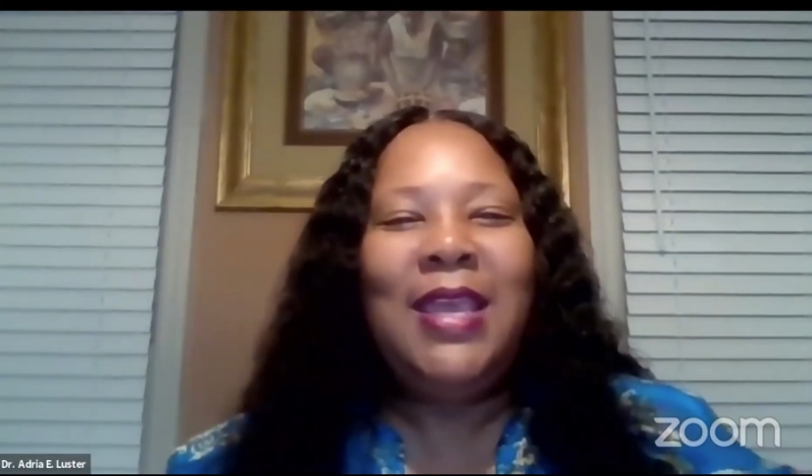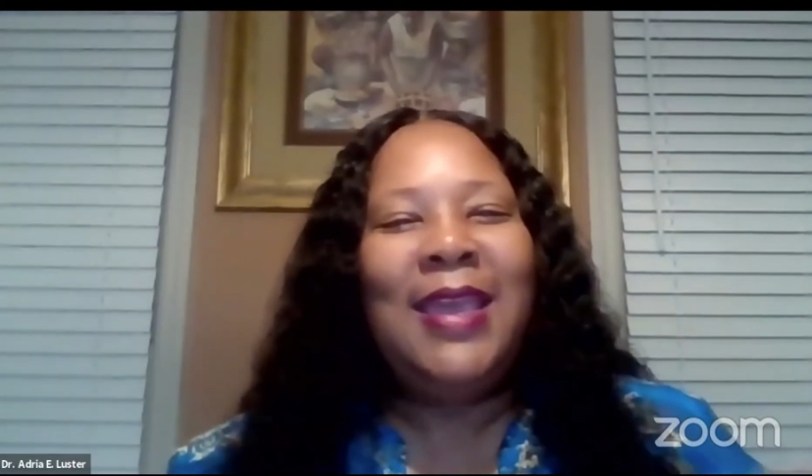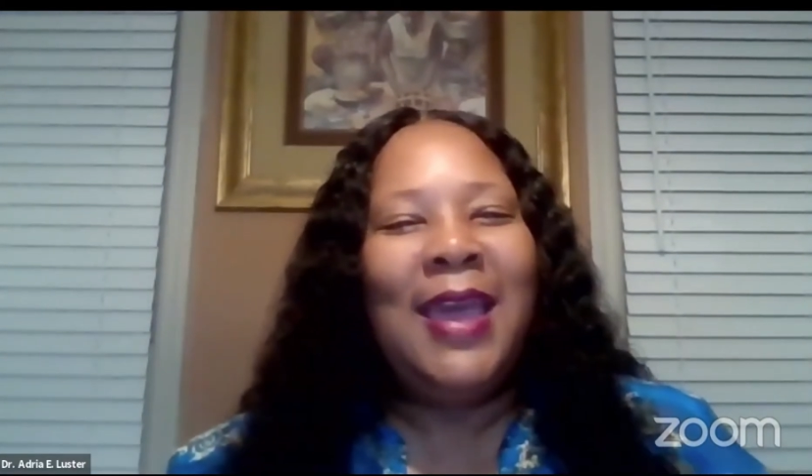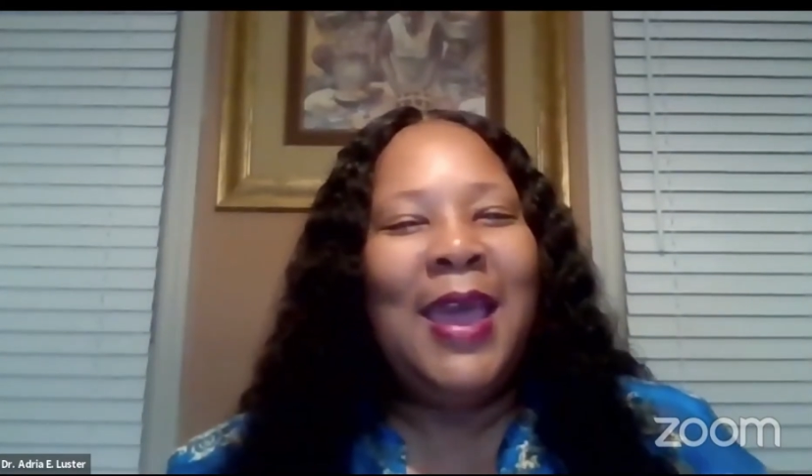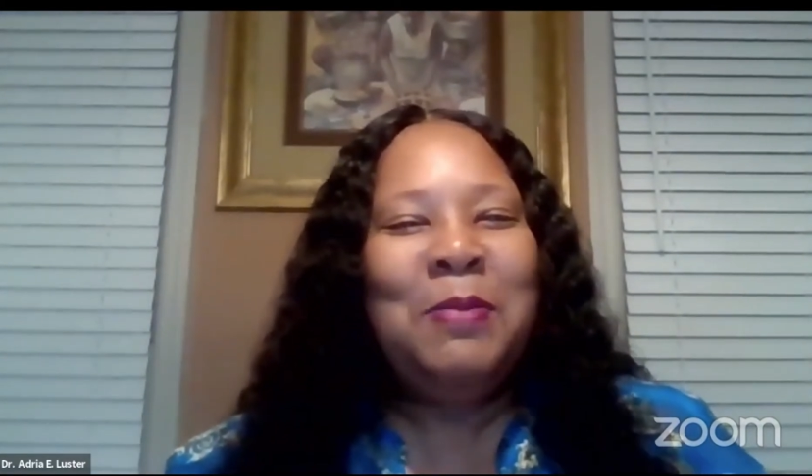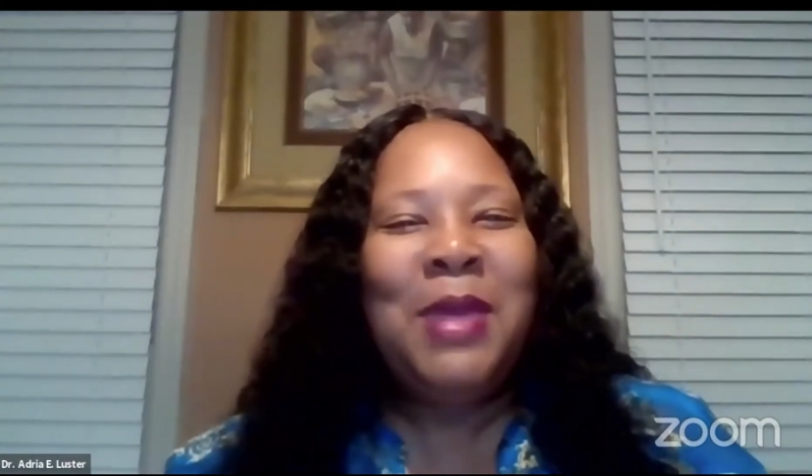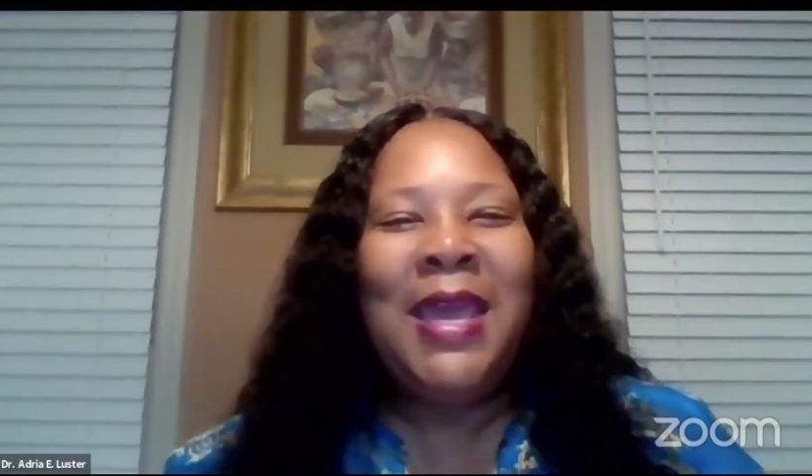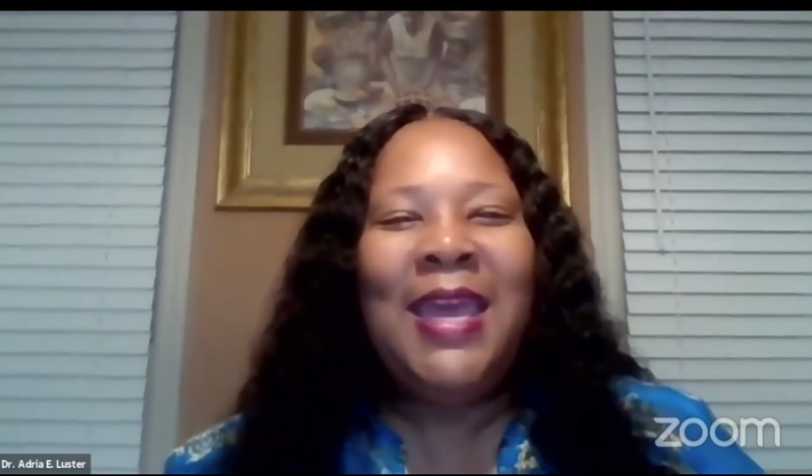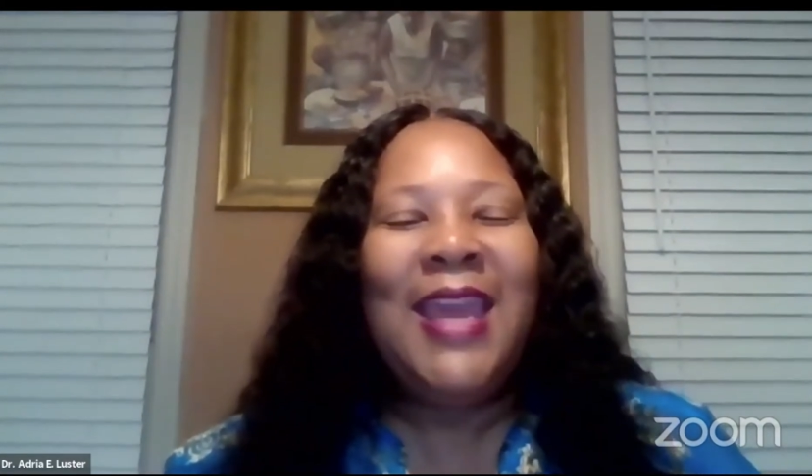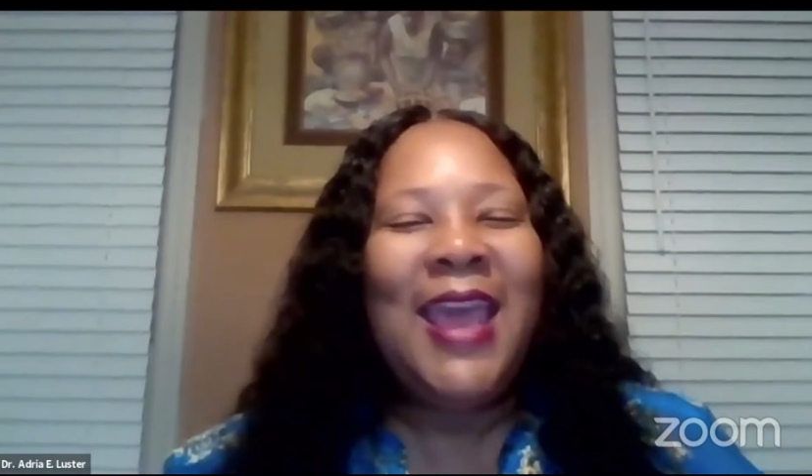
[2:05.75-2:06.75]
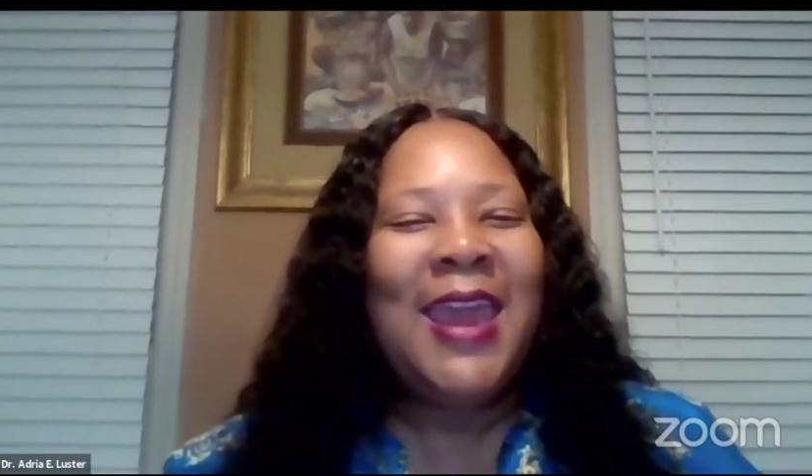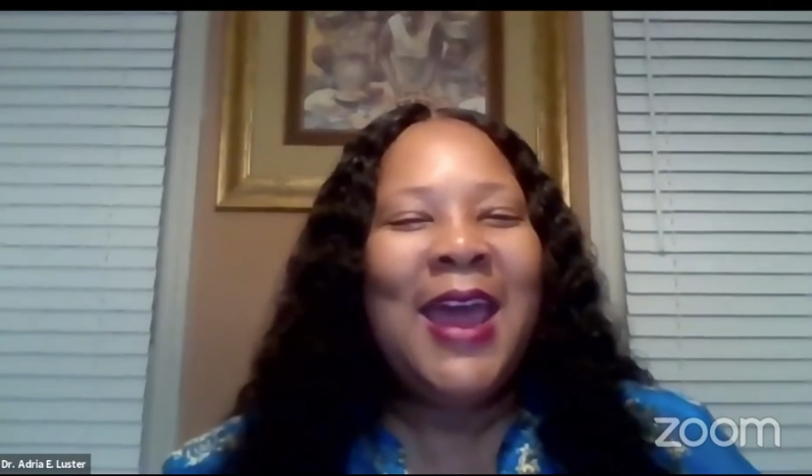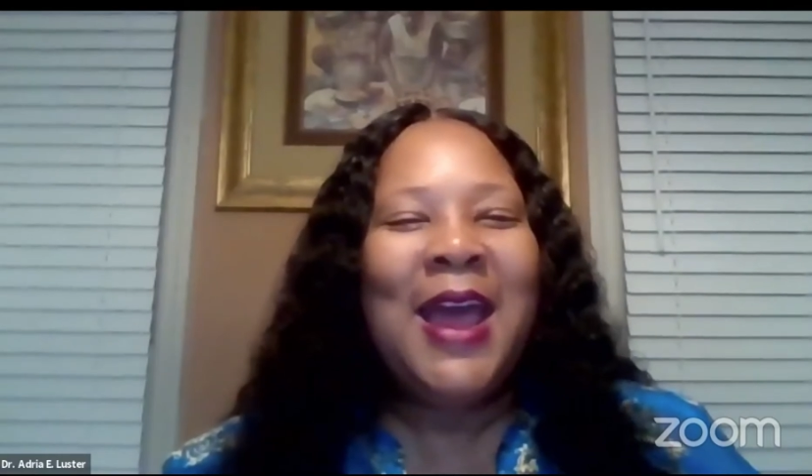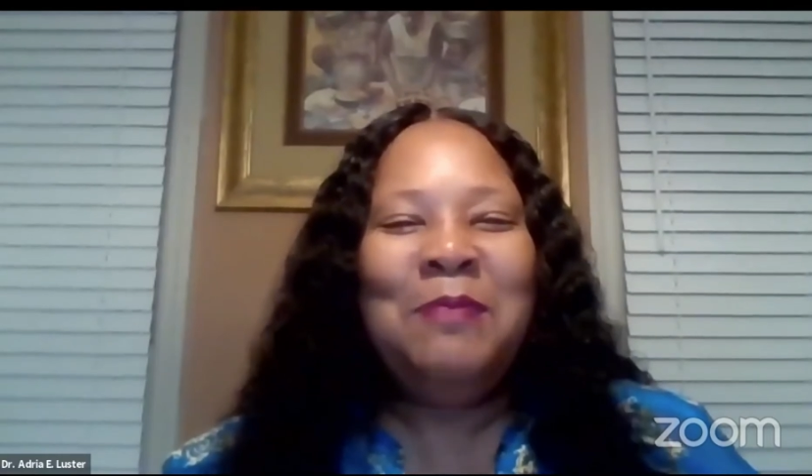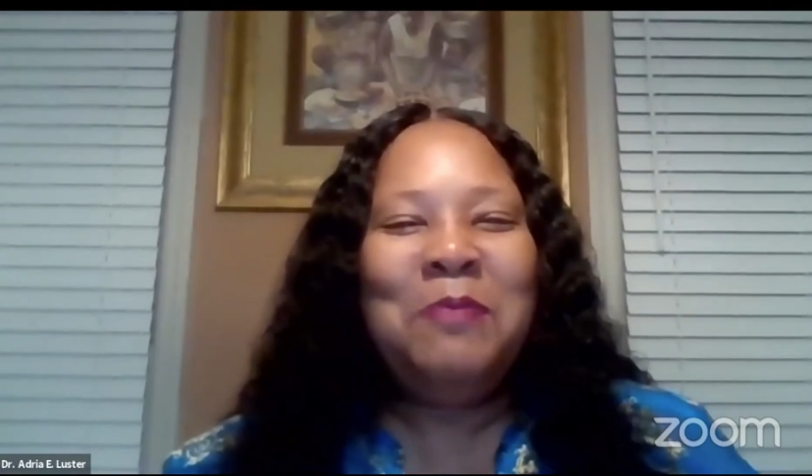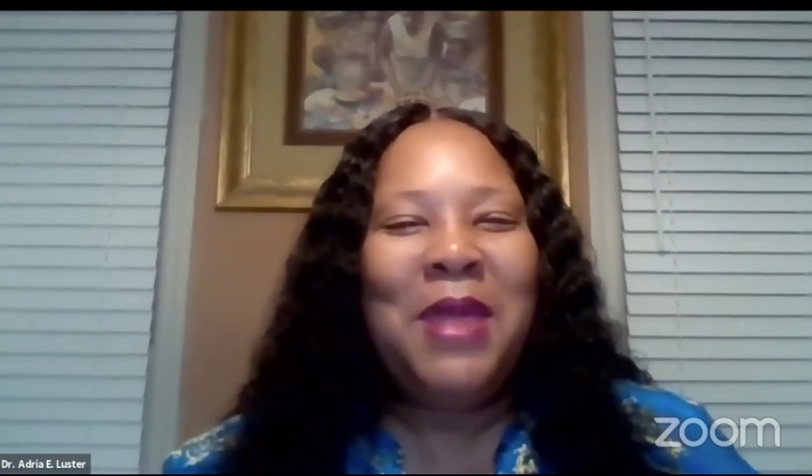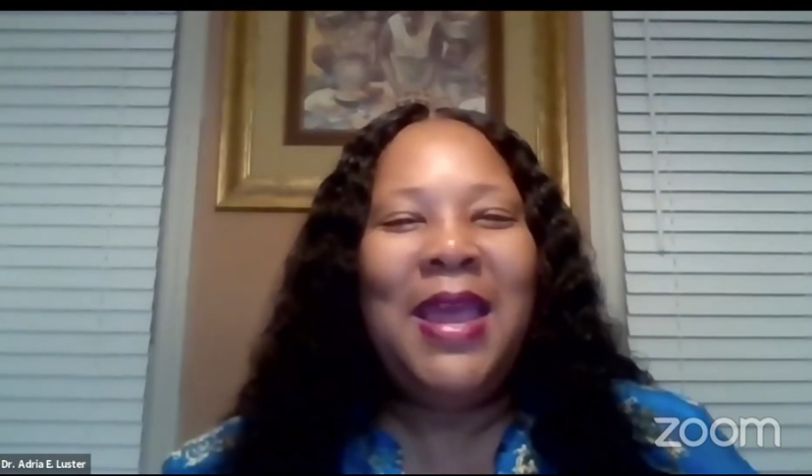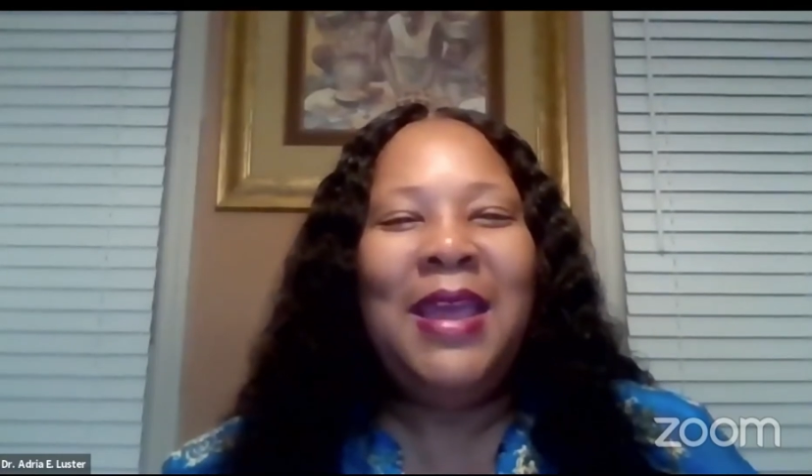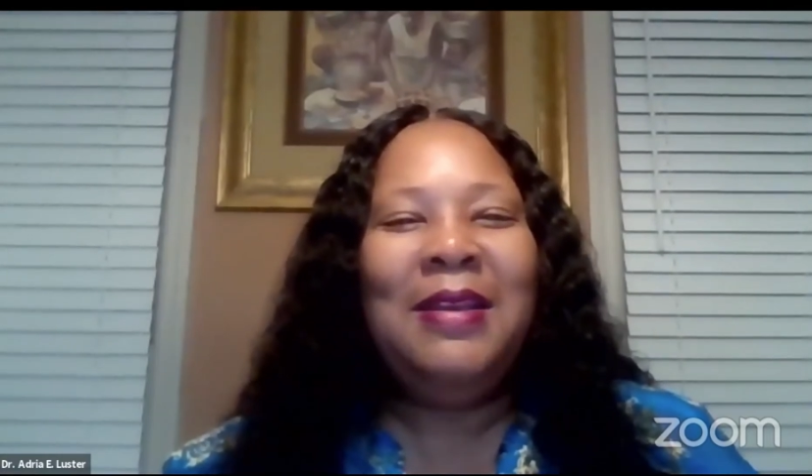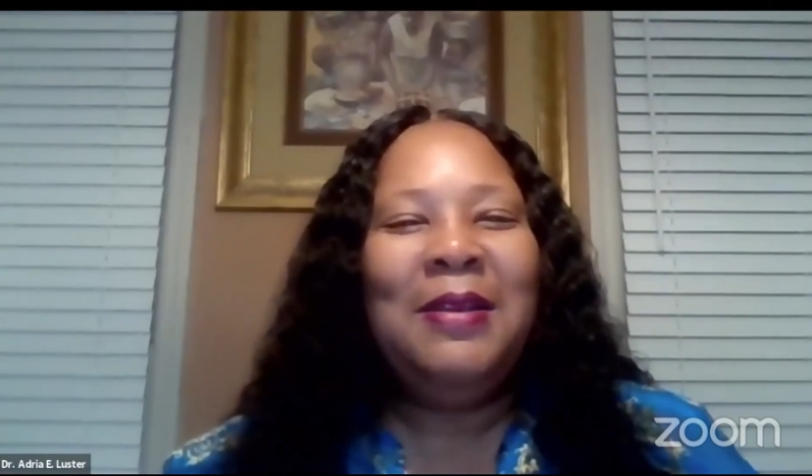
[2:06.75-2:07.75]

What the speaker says: came in and I had made